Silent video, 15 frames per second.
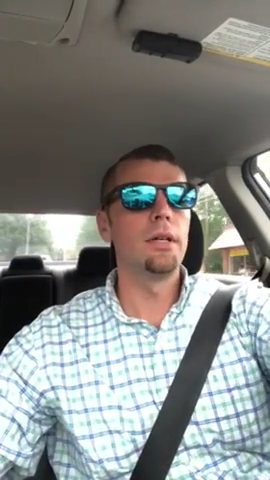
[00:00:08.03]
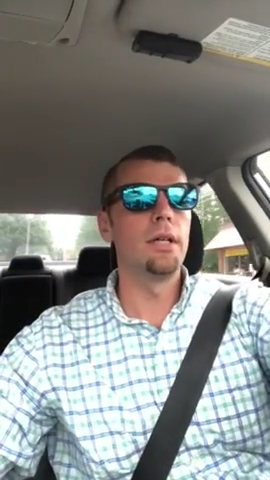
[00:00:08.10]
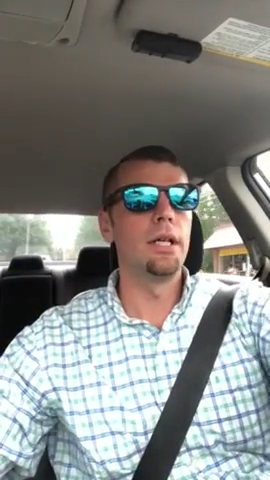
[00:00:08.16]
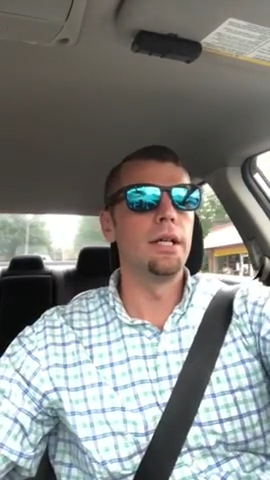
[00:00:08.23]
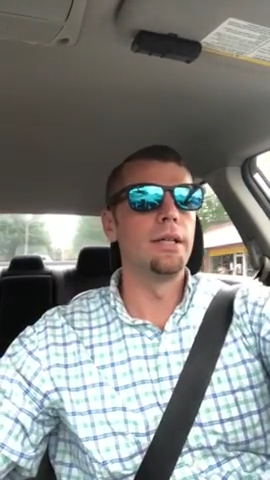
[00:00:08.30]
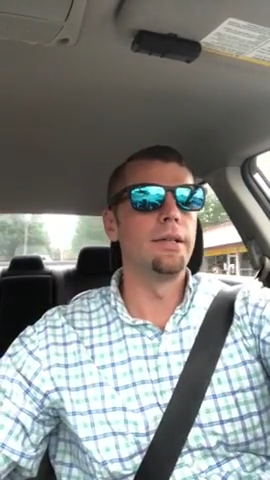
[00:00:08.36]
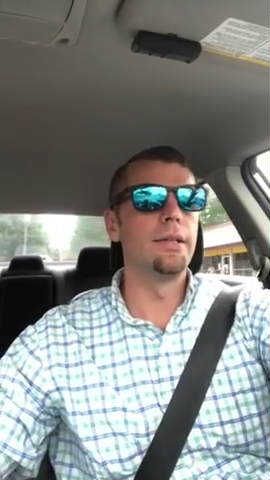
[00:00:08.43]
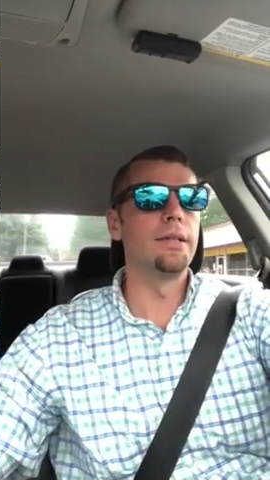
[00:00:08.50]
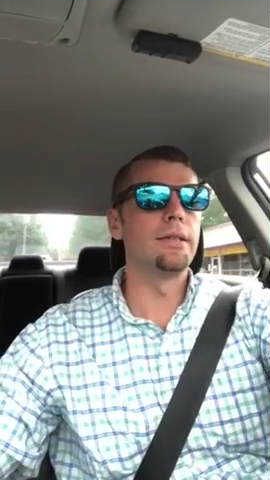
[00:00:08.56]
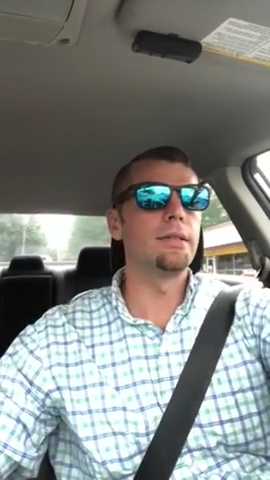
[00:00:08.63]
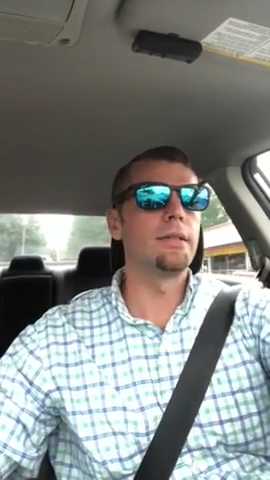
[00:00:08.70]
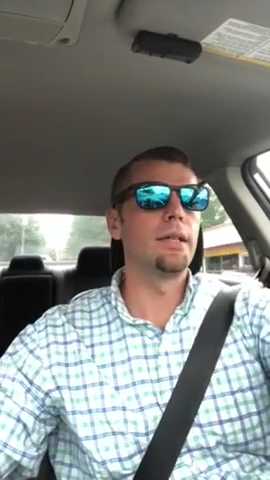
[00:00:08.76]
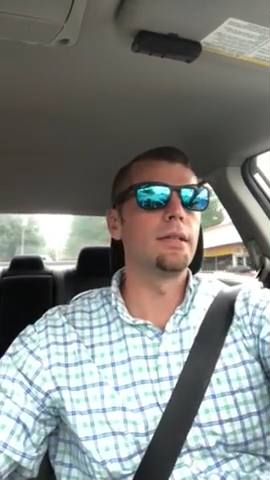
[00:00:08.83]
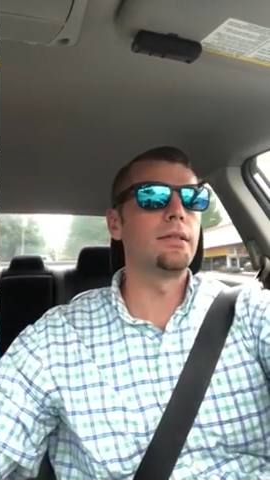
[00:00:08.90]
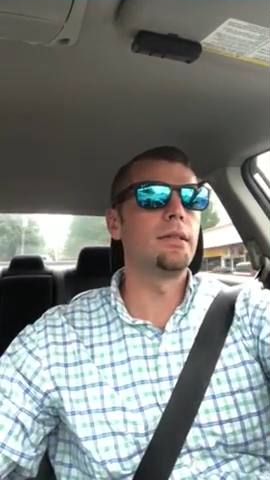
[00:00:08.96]
in
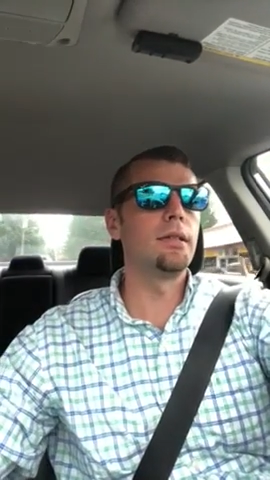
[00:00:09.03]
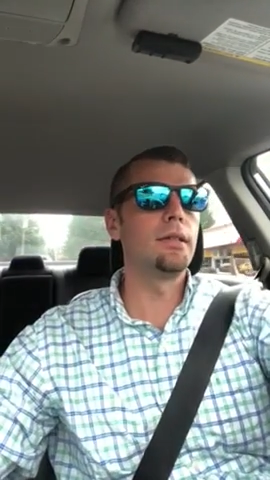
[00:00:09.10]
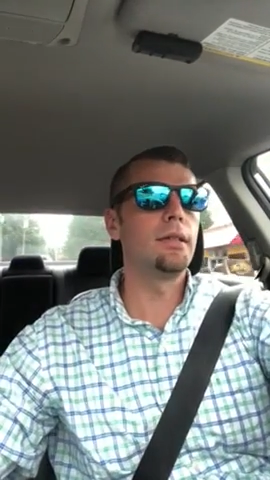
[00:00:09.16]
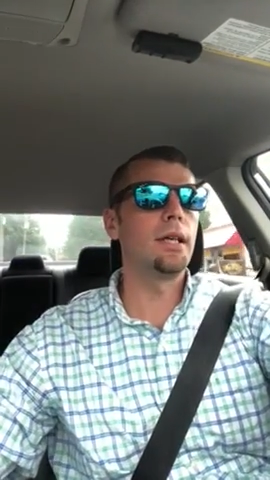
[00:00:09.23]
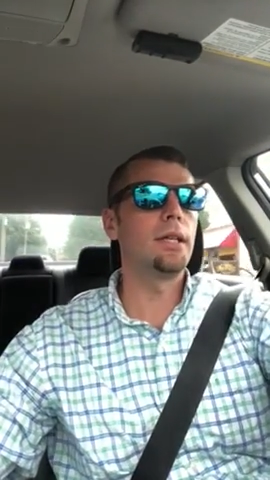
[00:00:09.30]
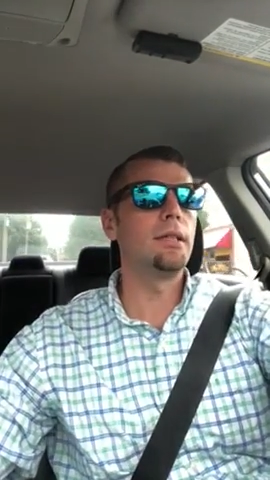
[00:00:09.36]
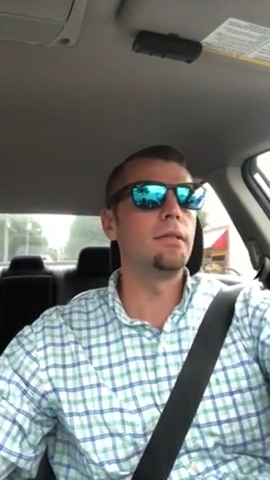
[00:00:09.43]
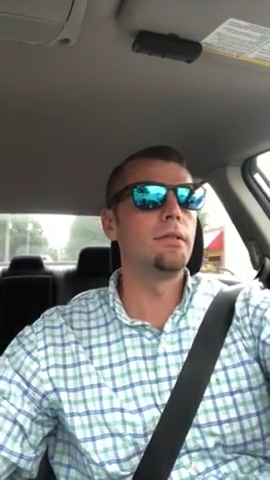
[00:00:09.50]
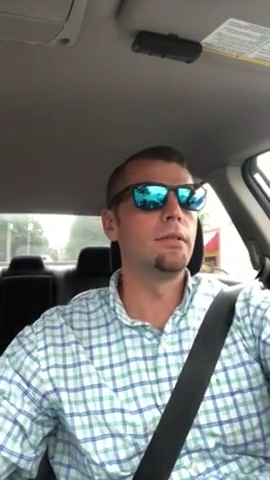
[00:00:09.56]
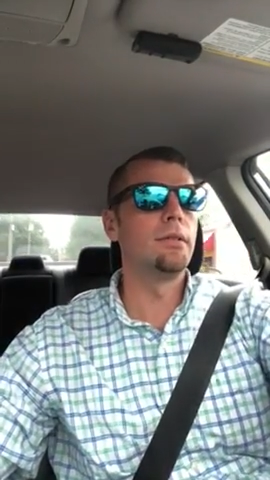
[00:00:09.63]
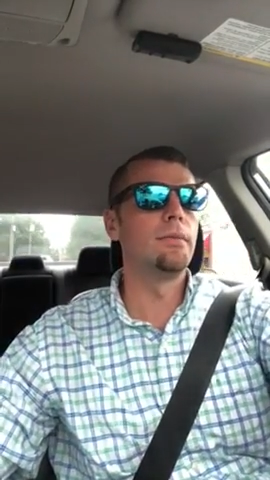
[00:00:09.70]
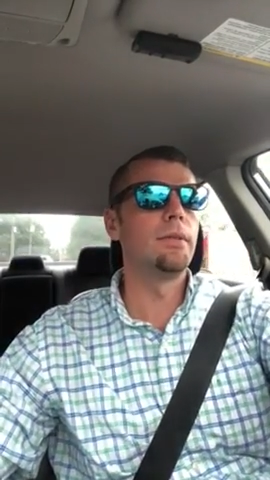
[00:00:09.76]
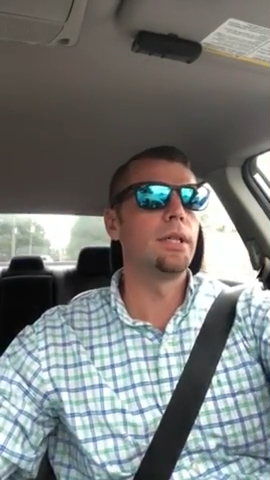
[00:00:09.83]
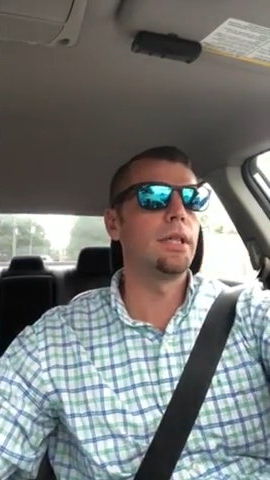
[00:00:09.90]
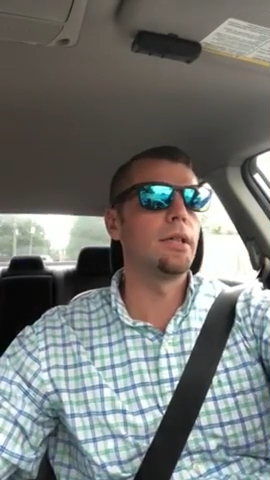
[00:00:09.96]
this 10-day uh,
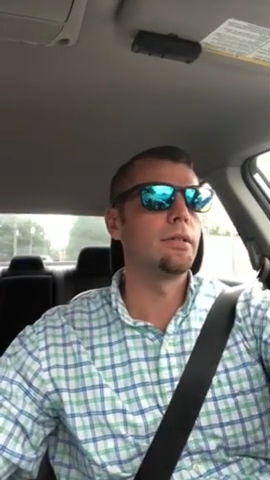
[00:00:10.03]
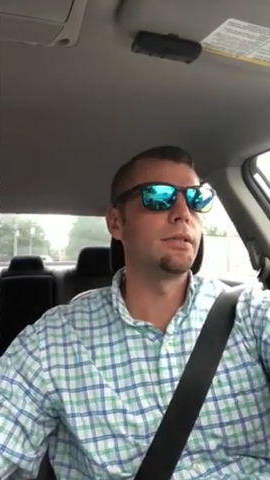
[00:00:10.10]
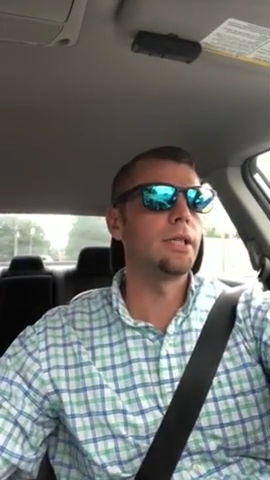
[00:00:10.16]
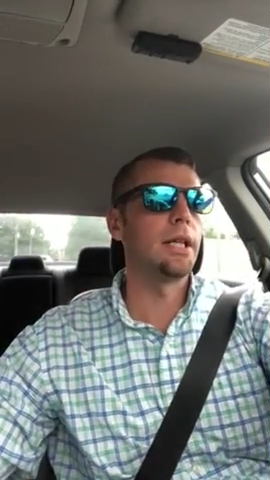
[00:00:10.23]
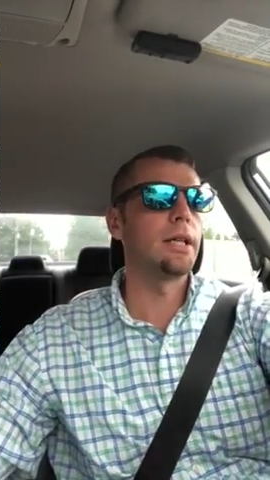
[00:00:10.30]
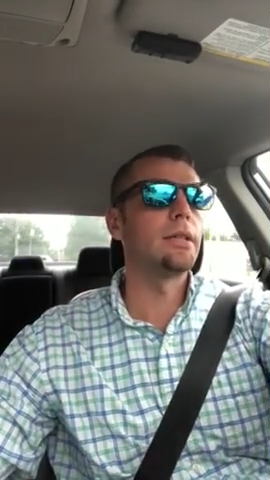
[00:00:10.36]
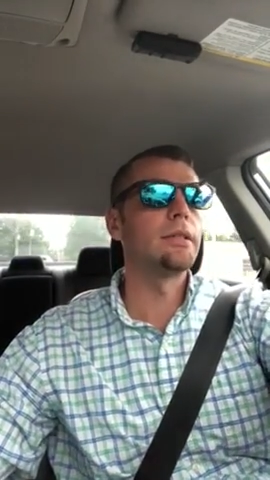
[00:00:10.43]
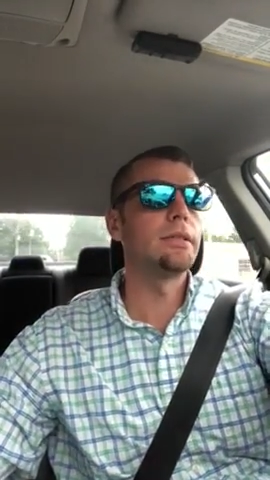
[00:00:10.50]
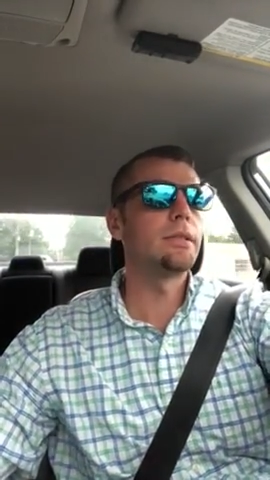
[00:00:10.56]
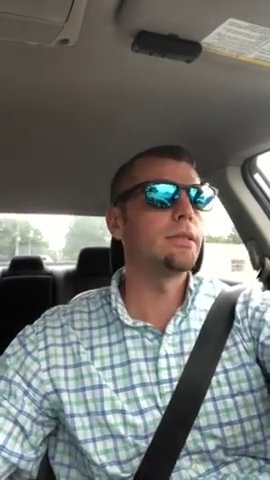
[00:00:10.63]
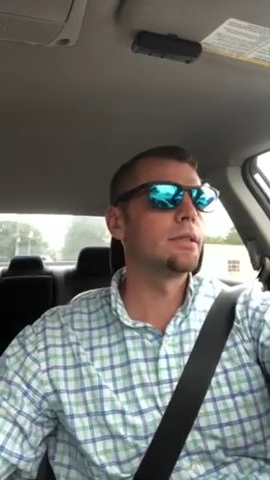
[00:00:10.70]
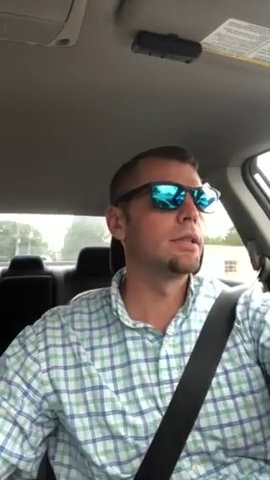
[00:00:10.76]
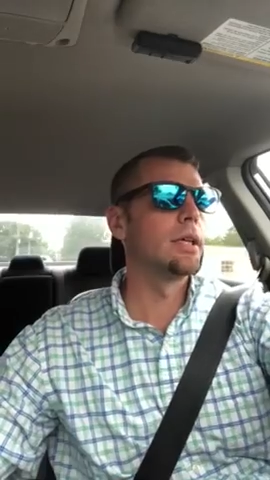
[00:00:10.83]
YouTube video challenge.